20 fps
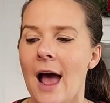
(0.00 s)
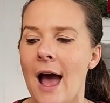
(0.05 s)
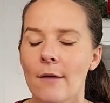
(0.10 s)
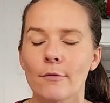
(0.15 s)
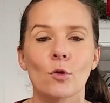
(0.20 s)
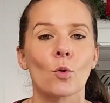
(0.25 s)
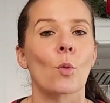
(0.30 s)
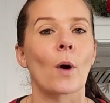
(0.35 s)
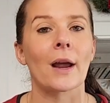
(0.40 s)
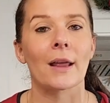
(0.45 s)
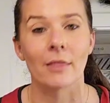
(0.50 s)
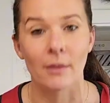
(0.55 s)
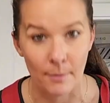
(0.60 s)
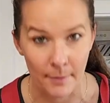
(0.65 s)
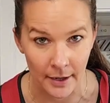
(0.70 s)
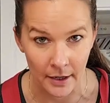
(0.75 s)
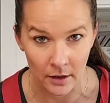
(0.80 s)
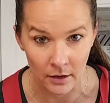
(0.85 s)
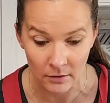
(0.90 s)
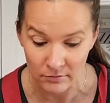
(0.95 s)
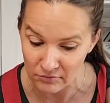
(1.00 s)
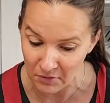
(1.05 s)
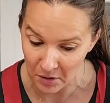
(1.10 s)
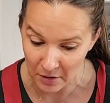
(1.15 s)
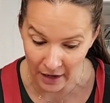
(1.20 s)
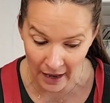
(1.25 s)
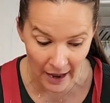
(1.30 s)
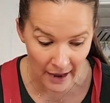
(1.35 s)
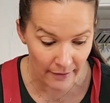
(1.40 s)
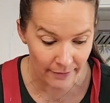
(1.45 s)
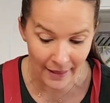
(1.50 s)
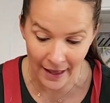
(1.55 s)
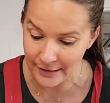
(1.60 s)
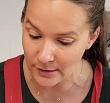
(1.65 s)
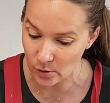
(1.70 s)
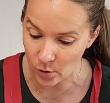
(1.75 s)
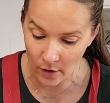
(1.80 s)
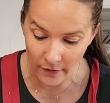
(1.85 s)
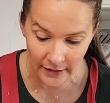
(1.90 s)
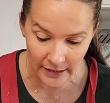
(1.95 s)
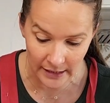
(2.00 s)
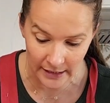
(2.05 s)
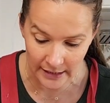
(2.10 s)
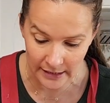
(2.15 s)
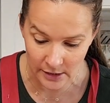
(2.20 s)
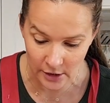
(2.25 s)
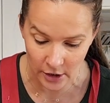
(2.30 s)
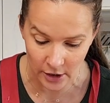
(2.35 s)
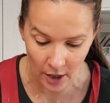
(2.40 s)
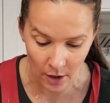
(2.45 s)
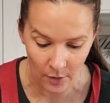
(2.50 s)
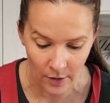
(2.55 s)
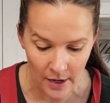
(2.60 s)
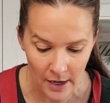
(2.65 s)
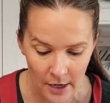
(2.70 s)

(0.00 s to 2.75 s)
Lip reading: have the white in the middle, okay? That's all that you need to know.